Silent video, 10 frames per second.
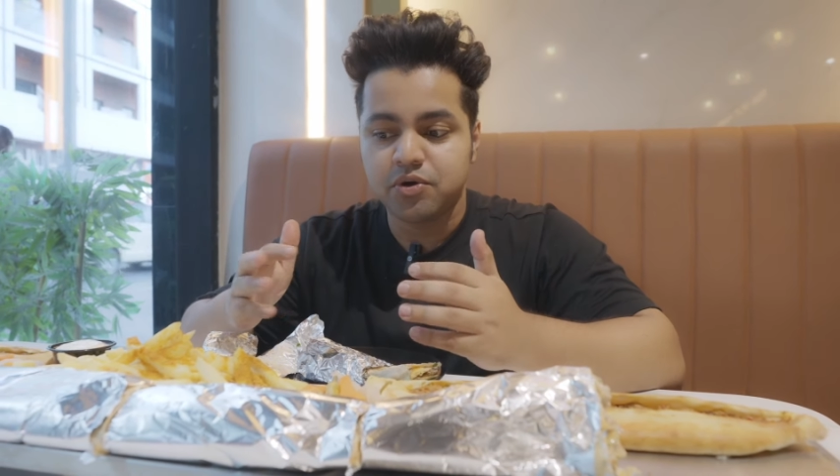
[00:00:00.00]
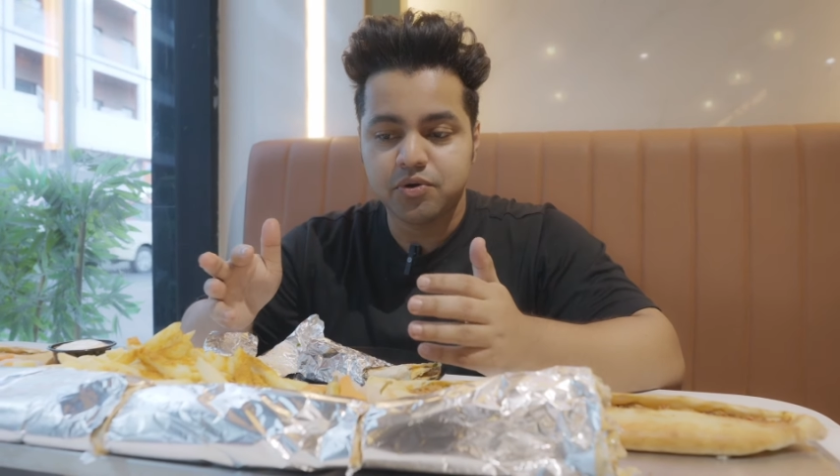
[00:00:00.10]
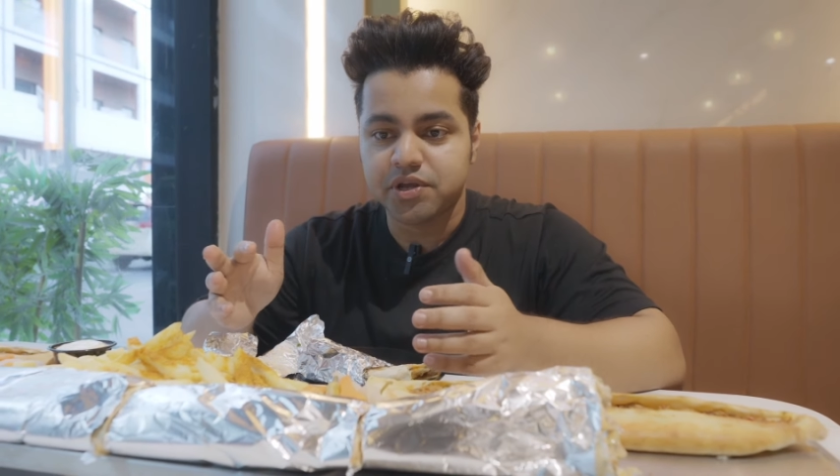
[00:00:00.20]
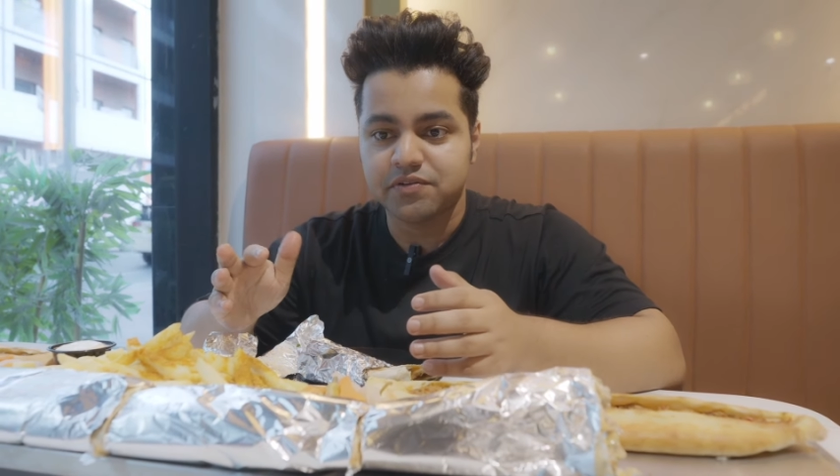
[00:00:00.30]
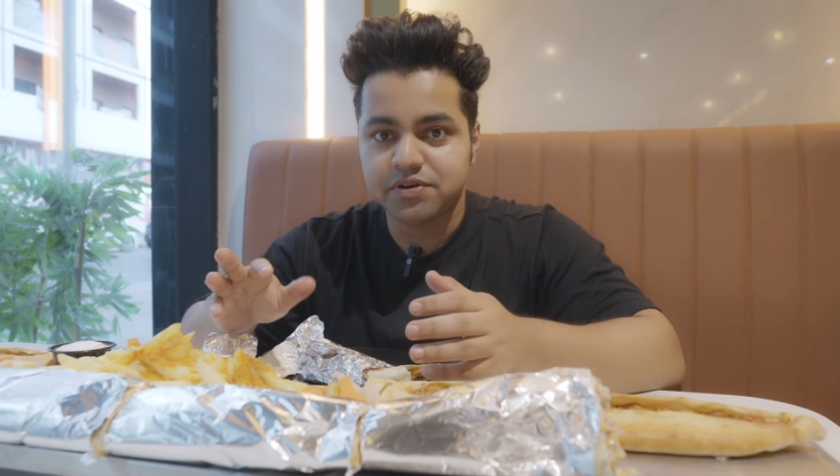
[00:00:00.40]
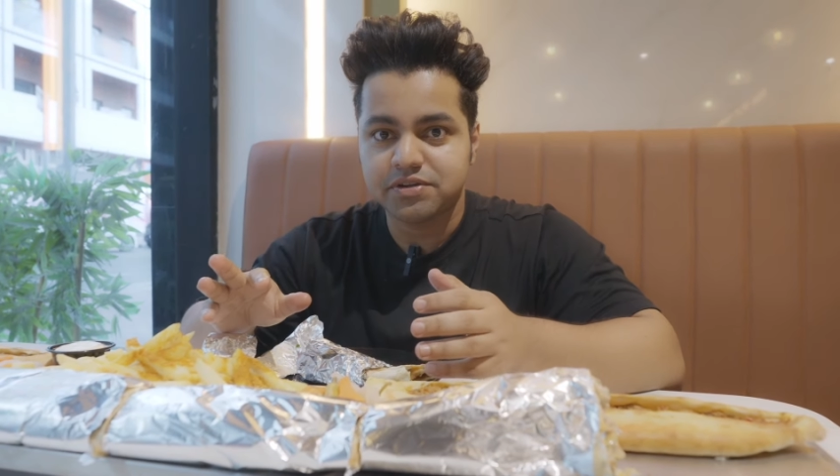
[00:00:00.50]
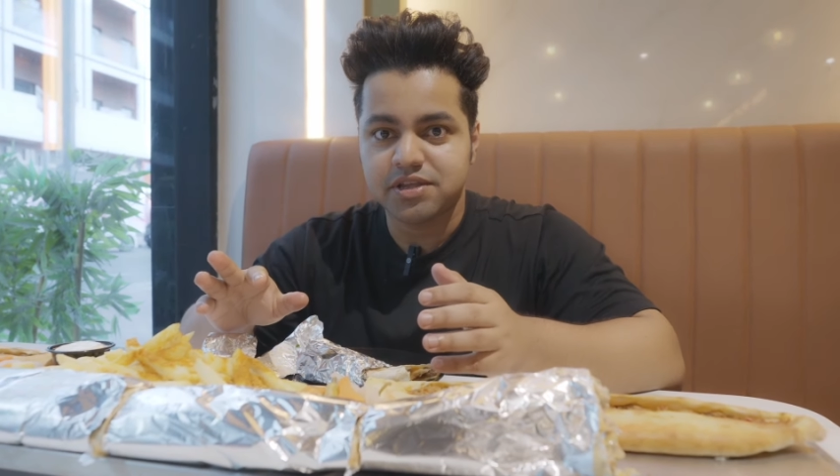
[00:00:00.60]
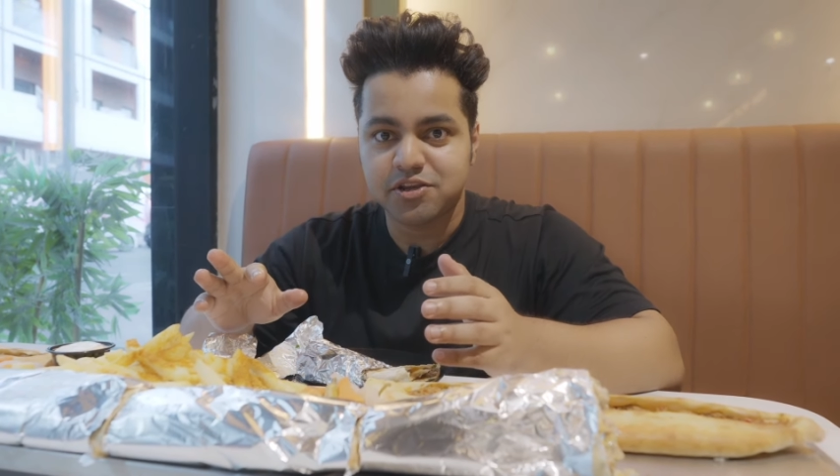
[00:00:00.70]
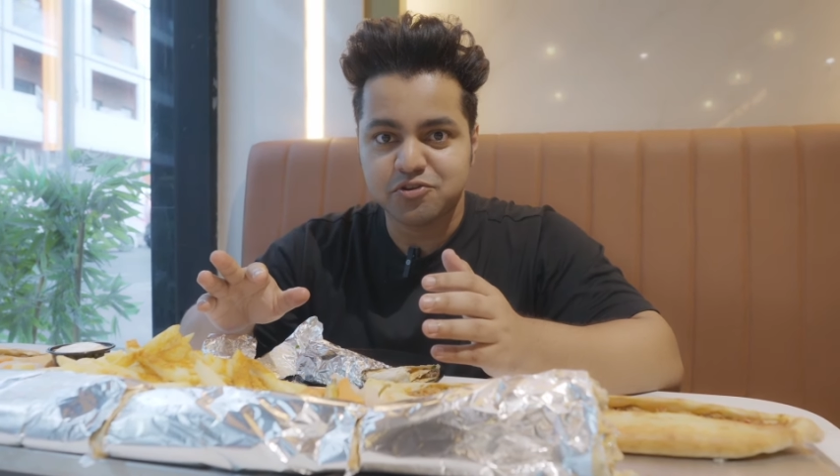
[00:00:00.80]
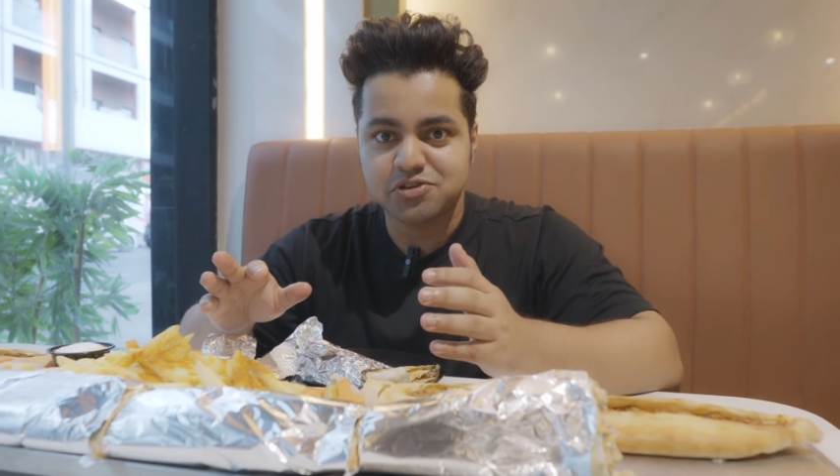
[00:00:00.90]
oh,
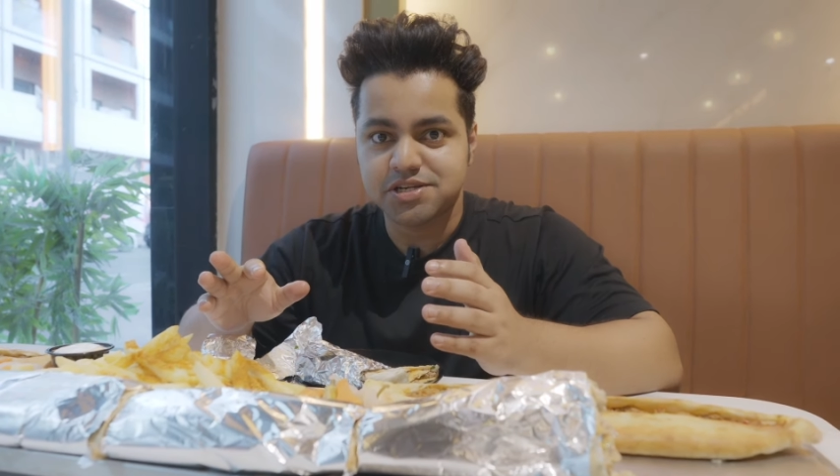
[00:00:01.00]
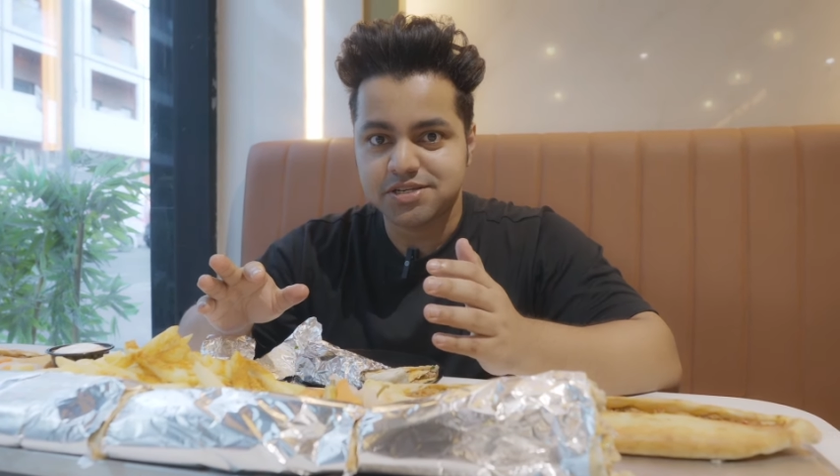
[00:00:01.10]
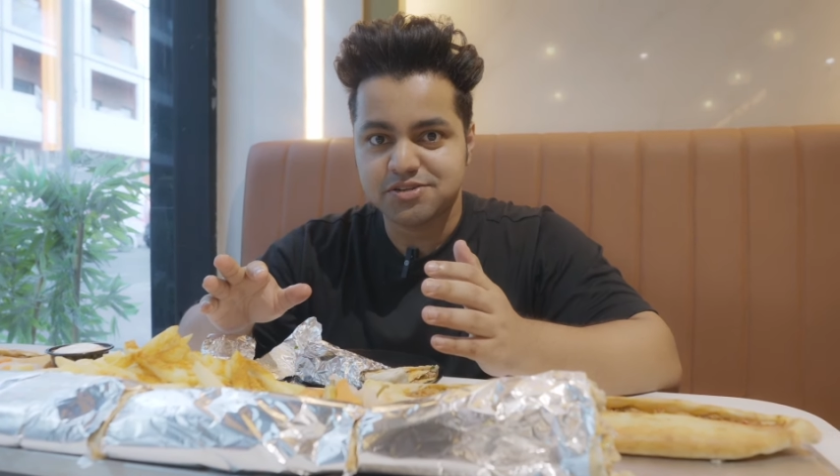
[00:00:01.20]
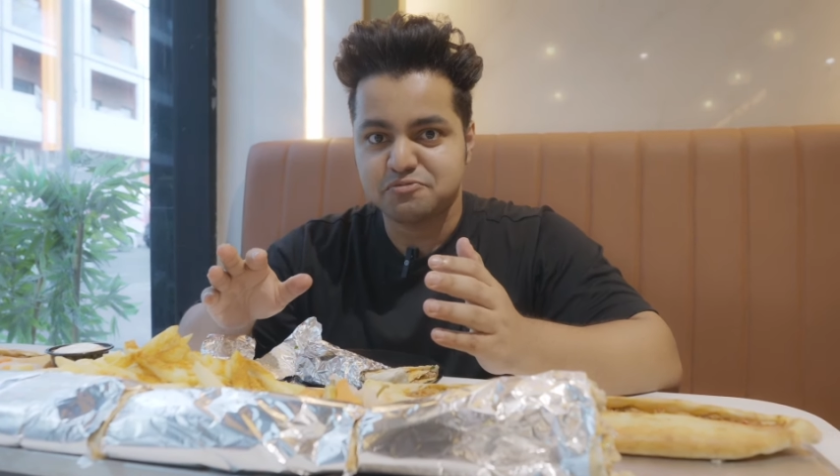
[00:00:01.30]
everything you taste is